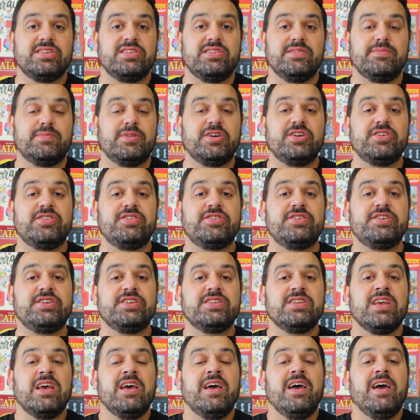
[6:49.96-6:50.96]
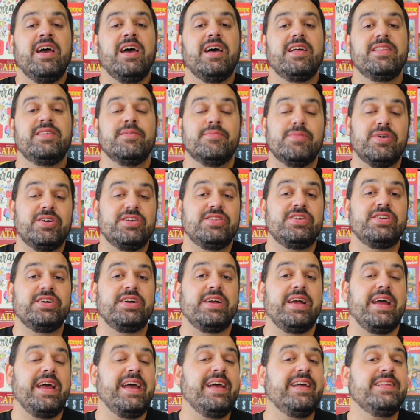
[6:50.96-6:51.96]
the murderers, the
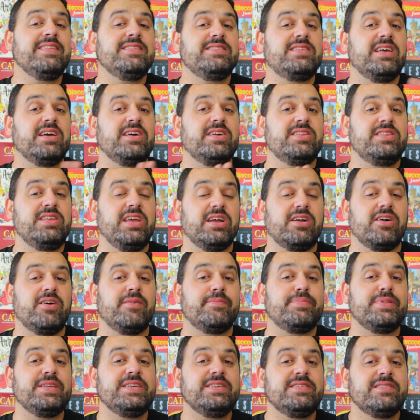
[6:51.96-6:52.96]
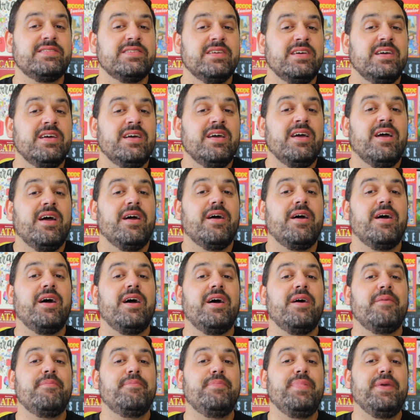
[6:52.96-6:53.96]
murderer and the accomplice
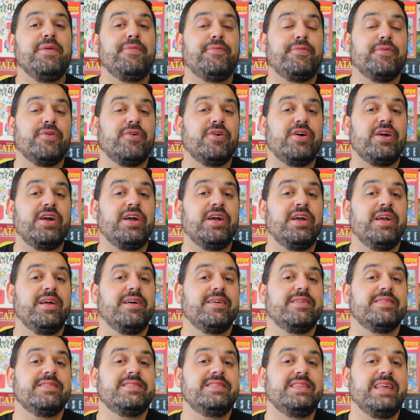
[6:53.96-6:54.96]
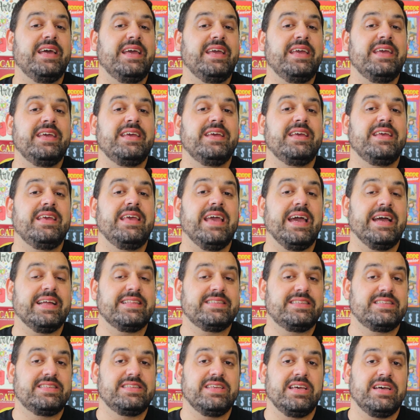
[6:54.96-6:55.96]
before they
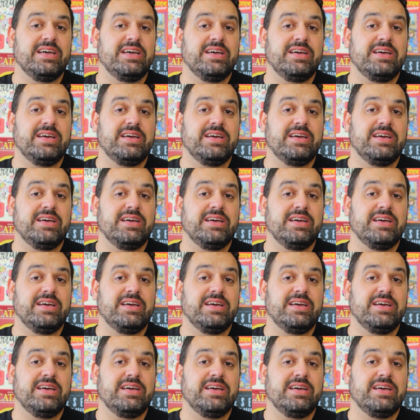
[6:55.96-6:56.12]
get